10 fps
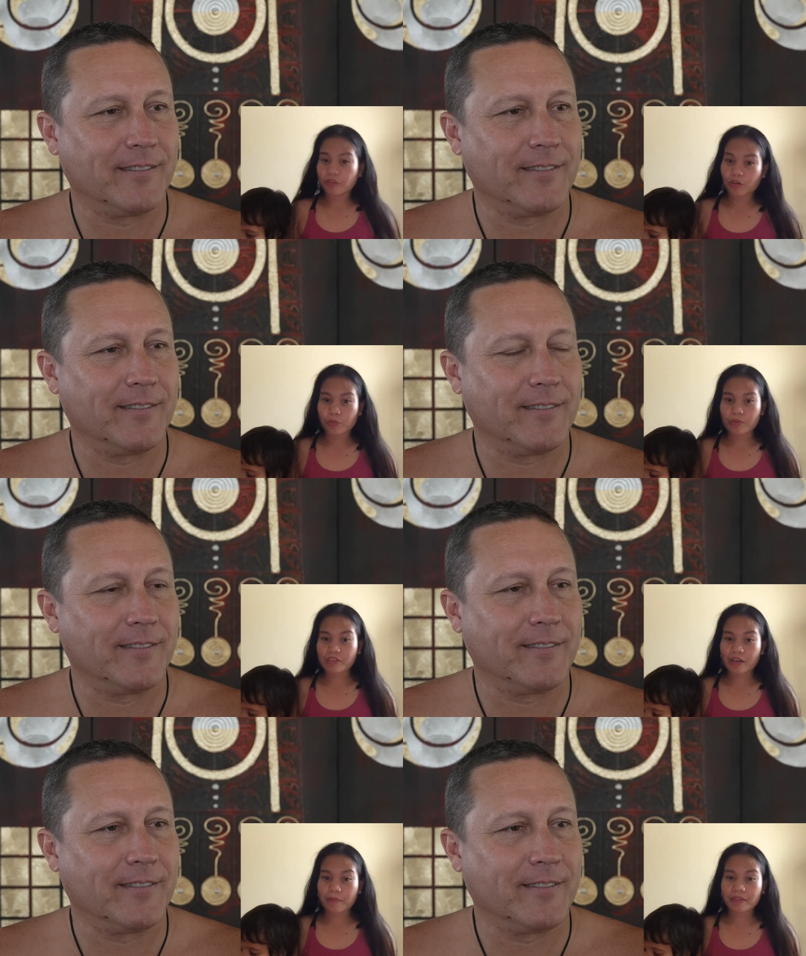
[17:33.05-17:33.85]
Speaker 1: always
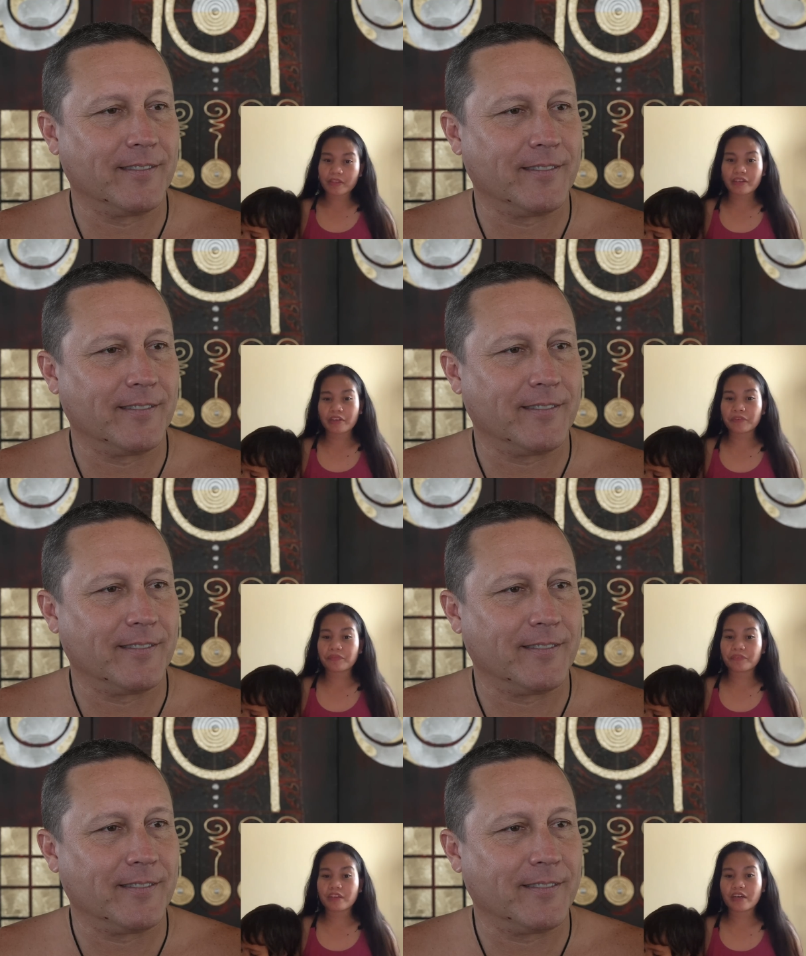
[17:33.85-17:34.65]
come in there if
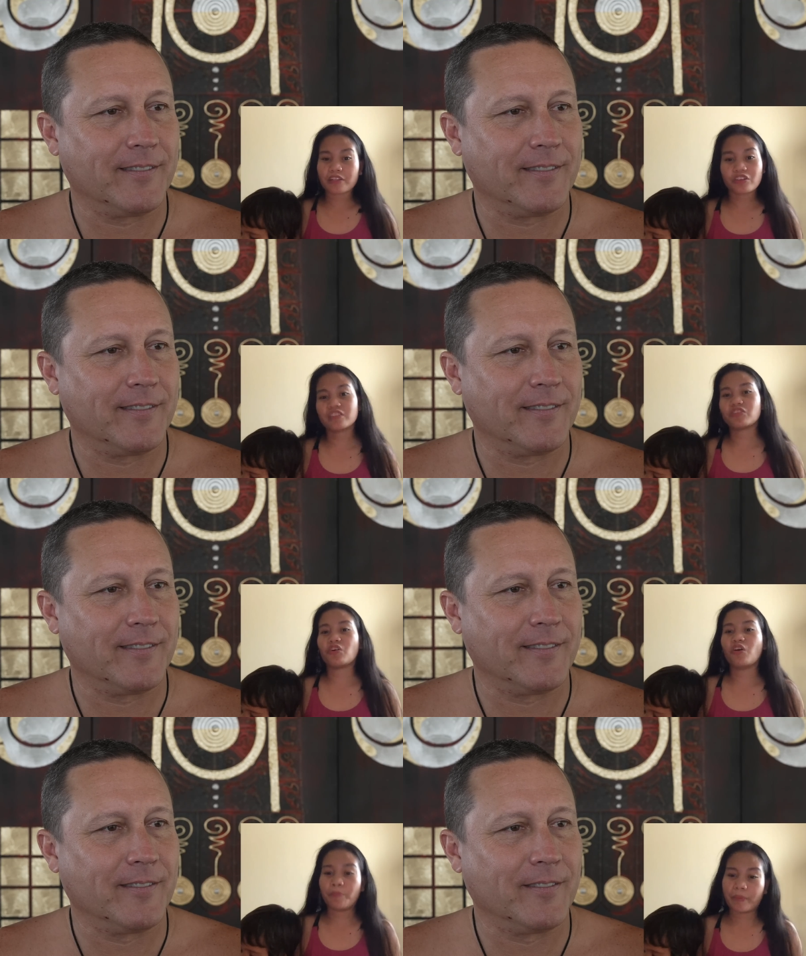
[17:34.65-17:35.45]
the door's
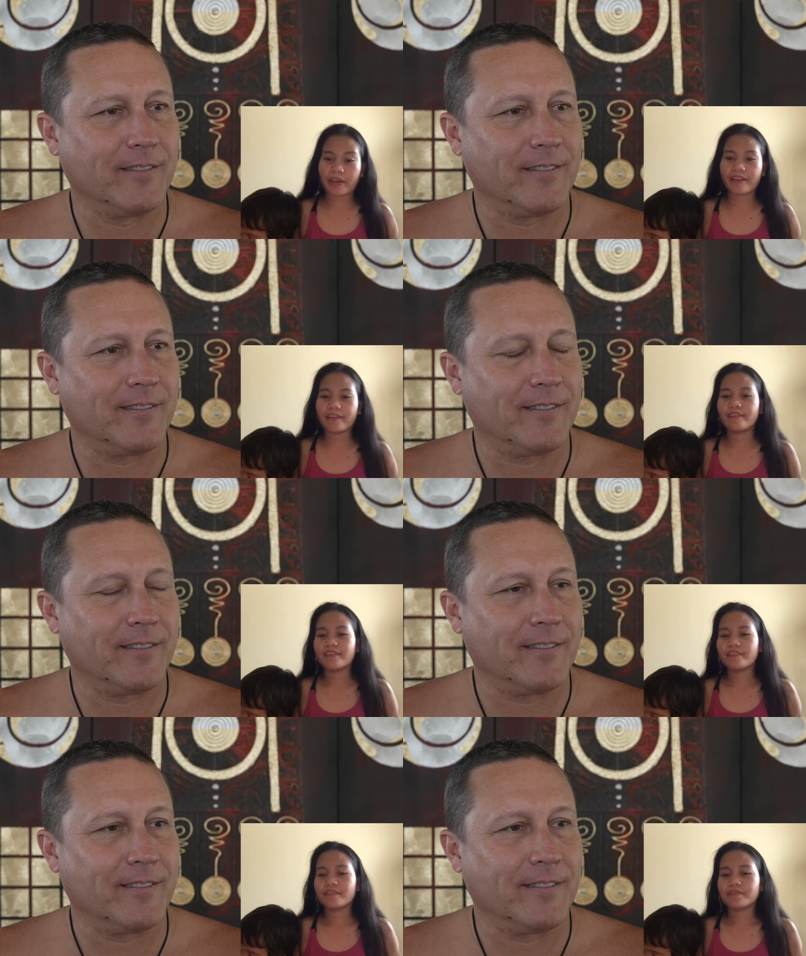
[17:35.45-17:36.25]
open.
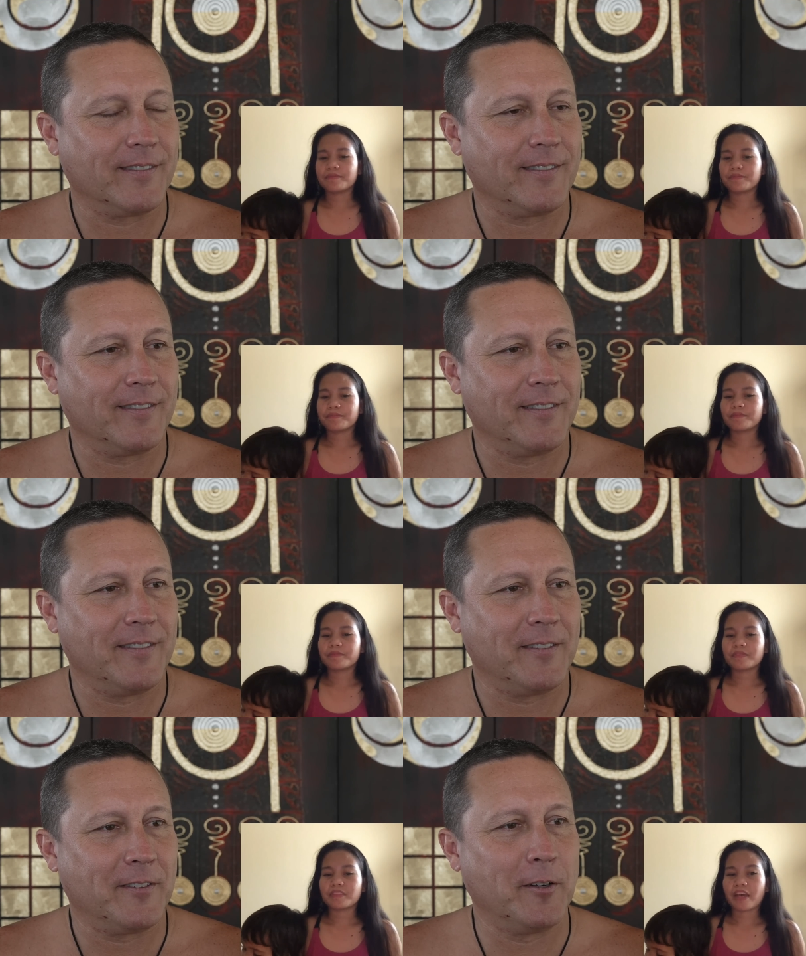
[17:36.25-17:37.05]

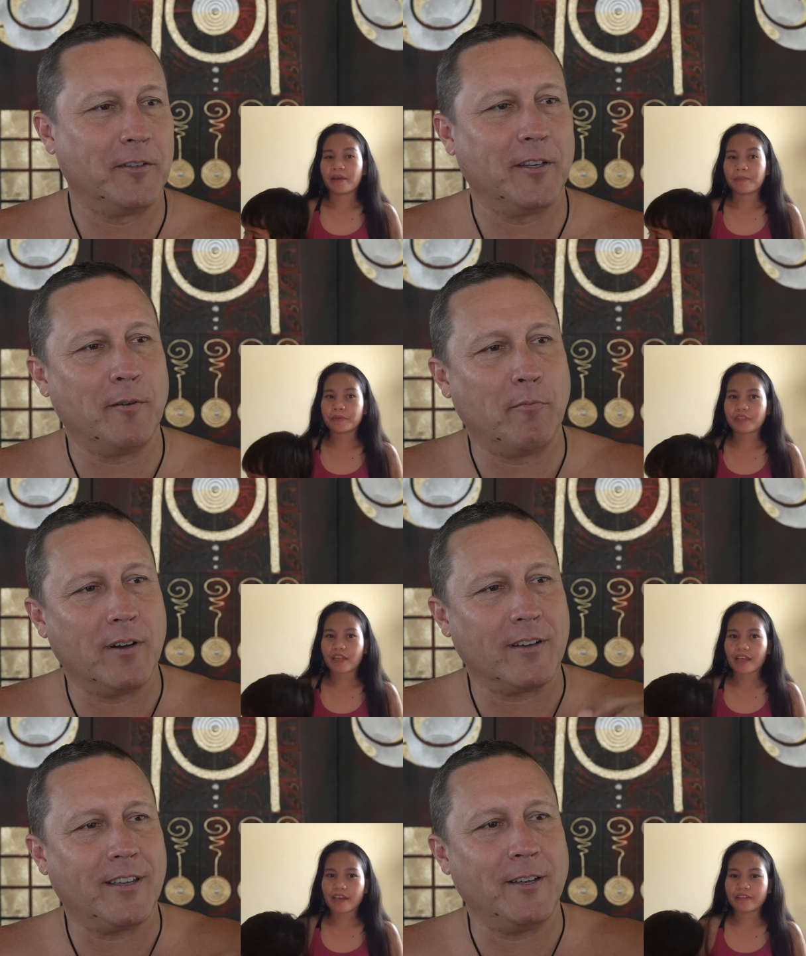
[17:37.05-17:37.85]
Speaker 2: So it's in a
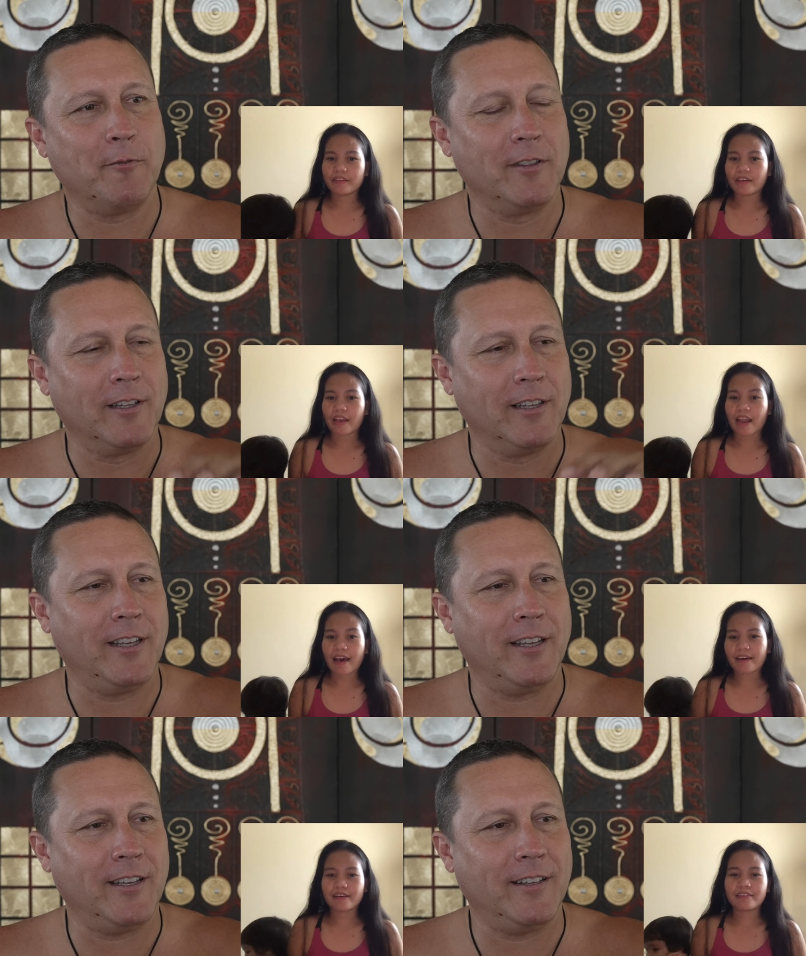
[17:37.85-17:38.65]
bucket with a
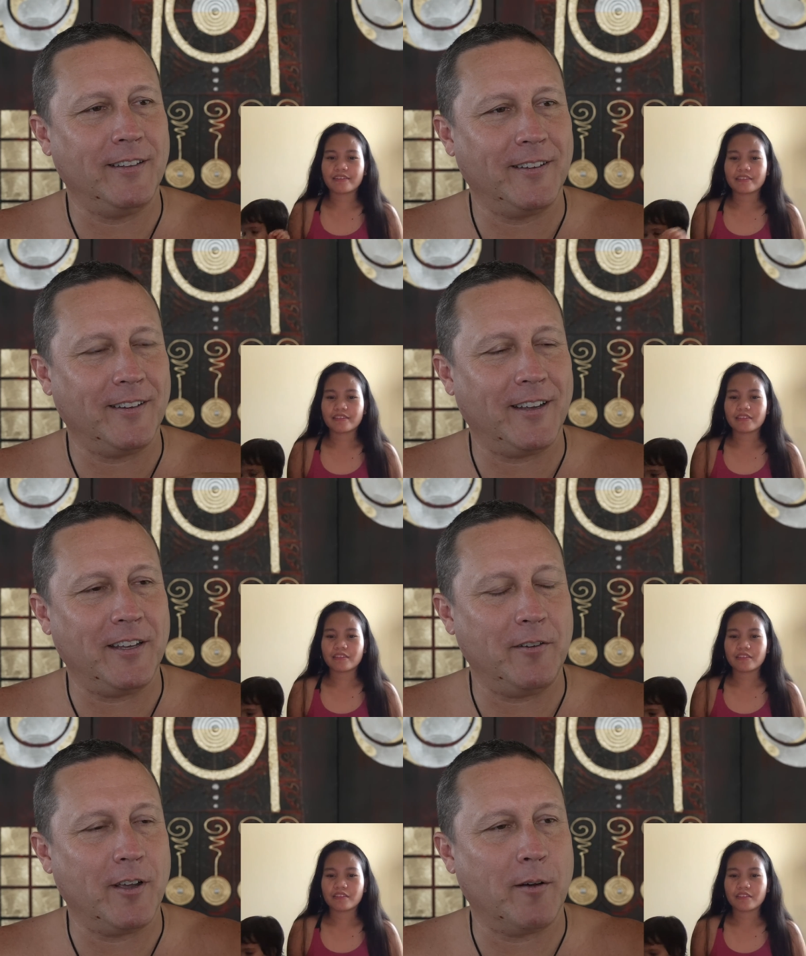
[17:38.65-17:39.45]
lid,
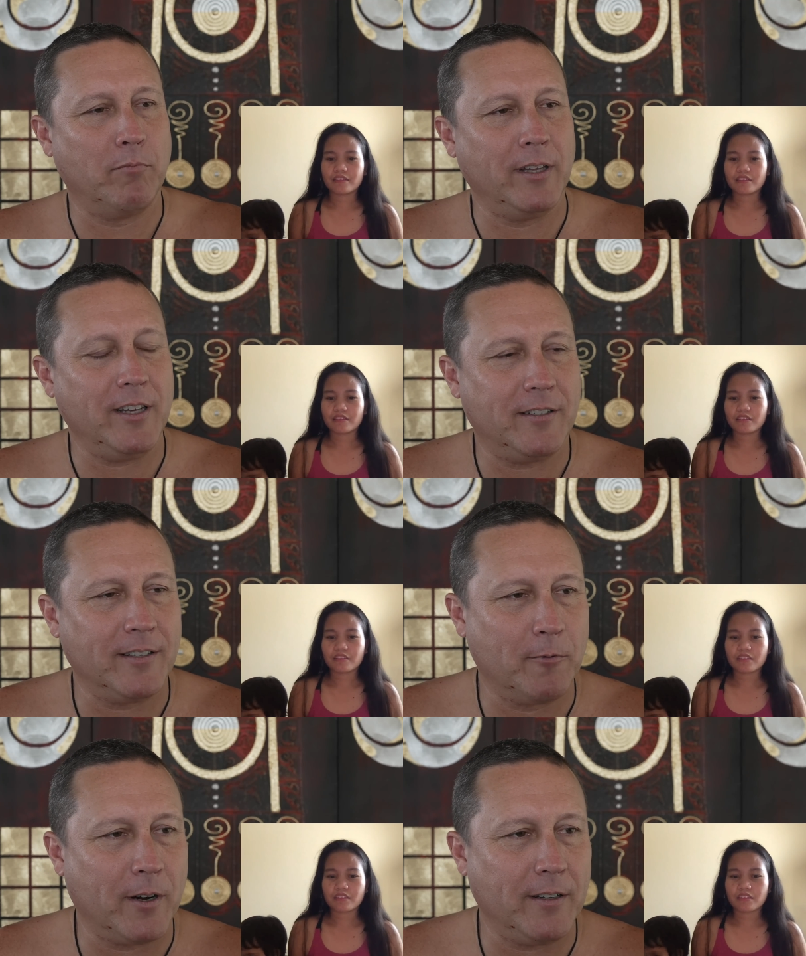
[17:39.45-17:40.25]
and you got bleach in
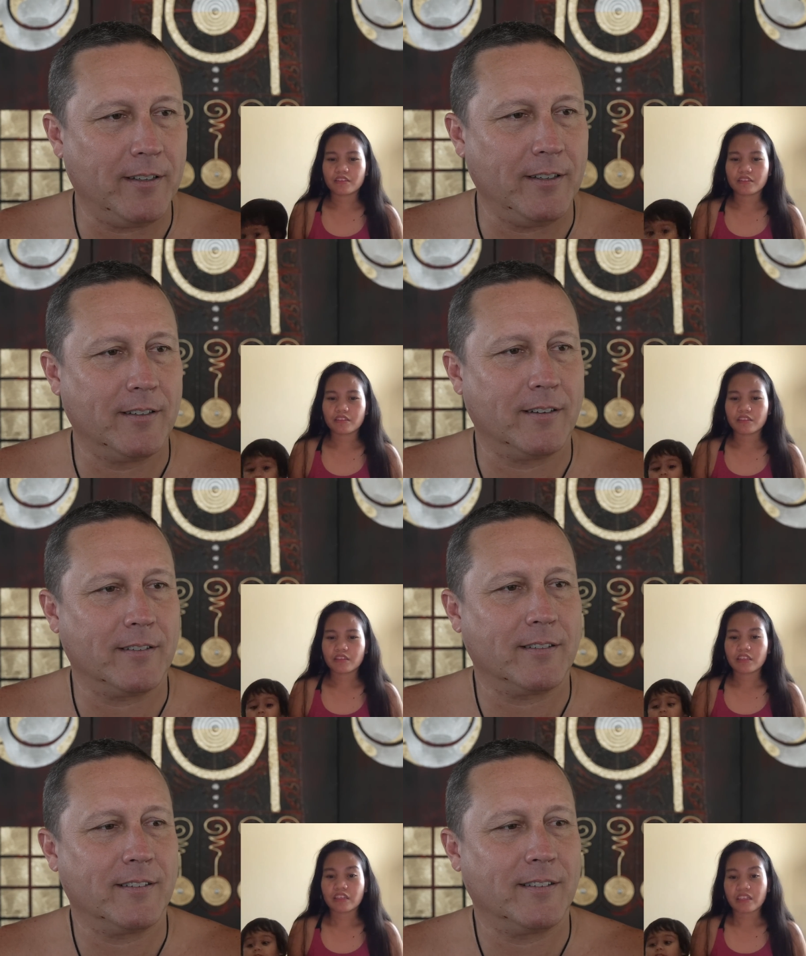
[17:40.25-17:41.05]
the white
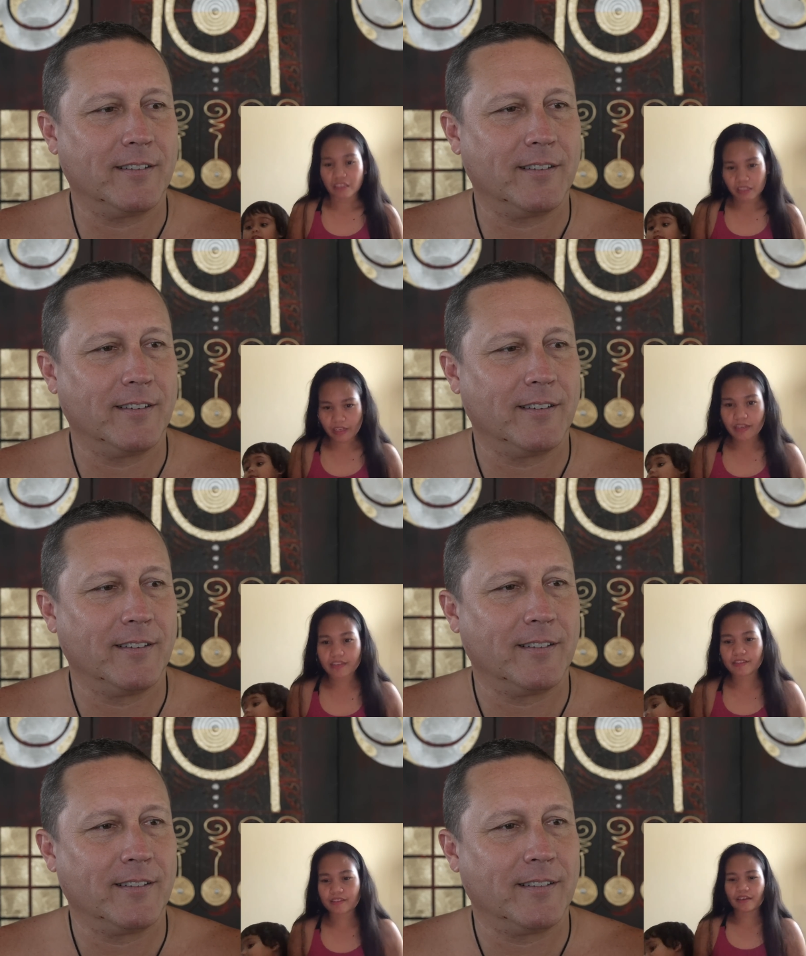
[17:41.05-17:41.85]
T-shirts.
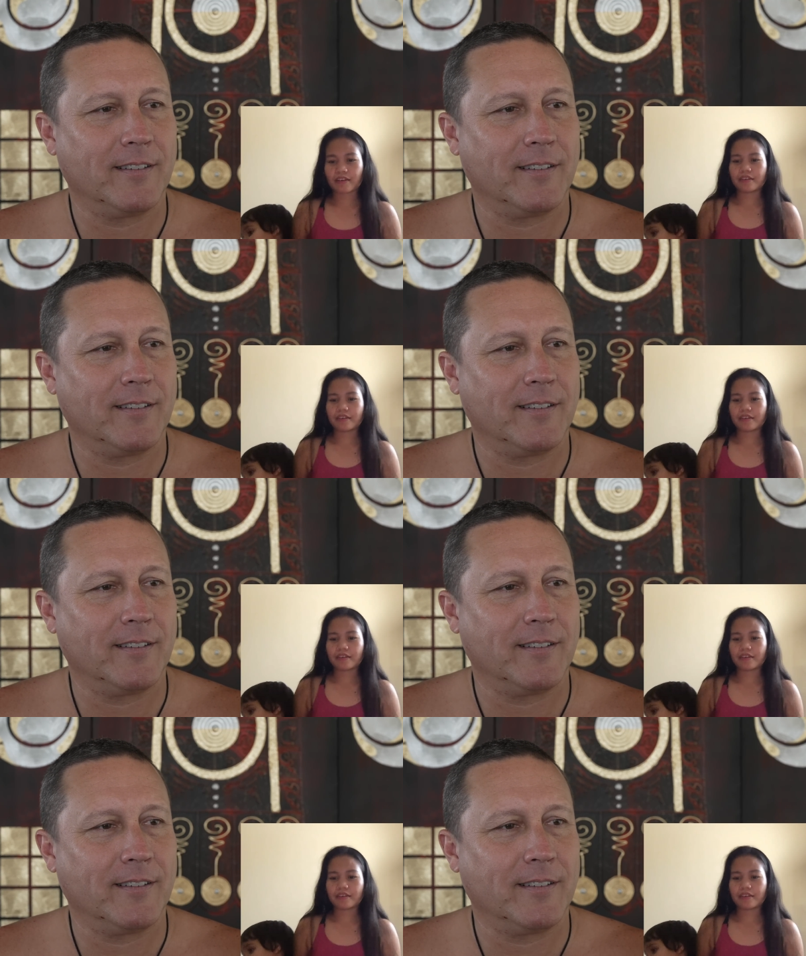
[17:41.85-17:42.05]
Yes.